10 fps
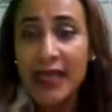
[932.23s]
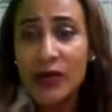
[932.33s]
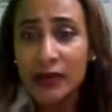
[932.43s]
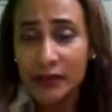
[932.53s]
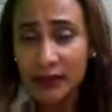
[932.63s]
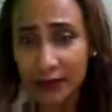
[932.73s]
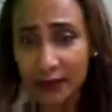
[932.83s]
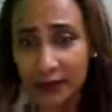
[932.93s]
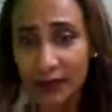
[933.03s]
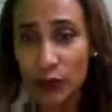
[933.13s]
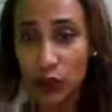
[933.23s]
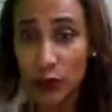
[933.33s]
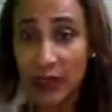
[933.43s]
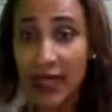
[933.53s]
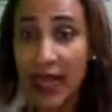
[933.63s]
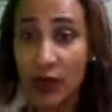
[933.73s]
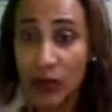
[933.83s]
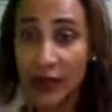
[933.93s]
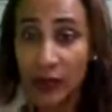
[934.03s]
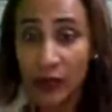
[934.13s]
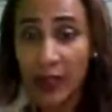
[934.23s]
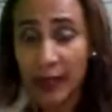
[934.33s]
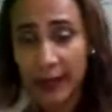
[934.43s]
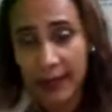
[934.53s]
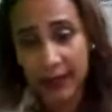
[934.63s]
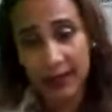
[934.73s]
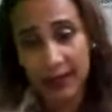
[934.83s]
In alone, which means a lo largo de.